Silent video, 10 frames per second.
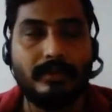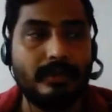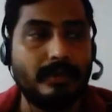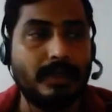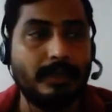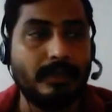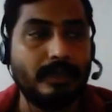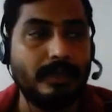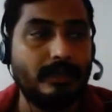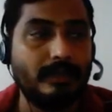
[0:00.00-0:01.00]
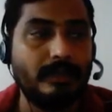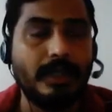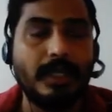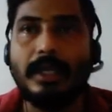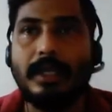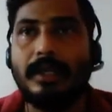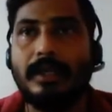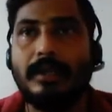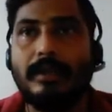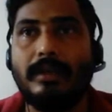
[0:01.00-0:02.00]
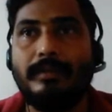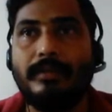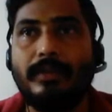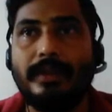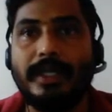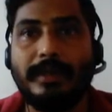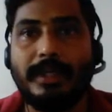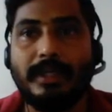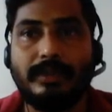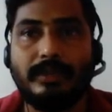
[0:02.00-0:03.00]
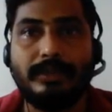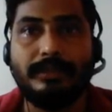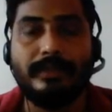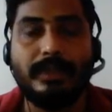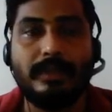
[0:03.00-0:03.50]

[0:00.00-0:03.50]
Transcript: So I'm going to put them in YouTube